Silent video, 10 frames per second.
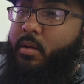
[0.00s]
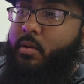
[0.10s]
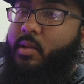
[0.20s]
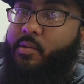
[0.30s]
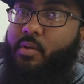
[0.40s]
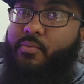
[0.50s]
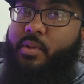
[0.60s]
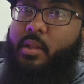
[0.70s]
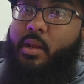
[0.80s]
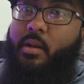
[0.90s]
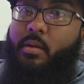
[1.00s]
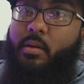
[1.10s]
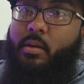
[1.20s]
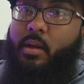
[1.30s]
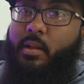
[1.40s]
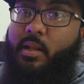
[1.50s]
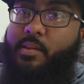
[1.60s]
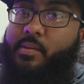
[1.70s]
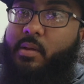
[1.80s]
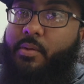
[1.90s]
Takes off the lid, and
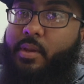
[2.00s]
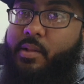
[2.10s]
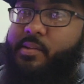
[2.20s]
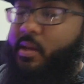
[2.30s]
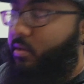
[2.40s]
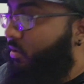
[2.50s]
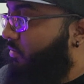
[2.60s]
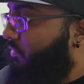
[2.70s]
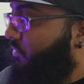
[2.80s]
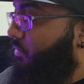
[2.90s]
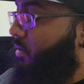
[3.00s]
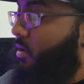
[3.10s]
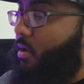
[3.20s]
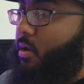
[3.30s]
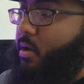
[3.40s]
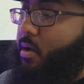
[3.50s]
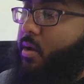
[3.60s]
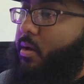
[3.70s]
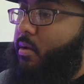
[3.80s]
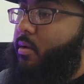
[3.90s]
that's how the inside looks.
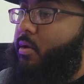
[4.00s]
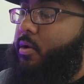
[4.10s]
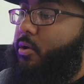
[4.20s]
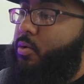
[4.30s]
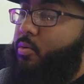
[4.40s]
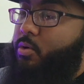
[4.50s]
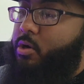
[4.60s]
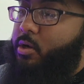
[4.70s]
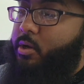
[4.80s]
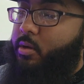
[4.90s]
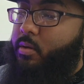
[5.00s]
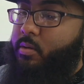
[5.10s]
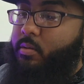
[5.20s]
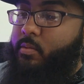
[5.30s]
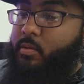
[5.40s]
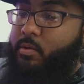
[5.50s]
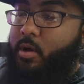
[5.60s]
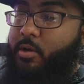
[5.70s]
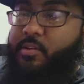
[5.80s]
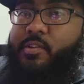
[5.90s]
You could
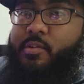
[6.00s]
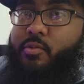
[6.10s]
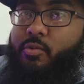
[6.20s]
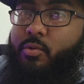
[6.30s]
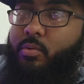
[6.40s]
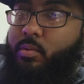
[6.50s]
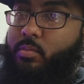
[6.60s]
unscrew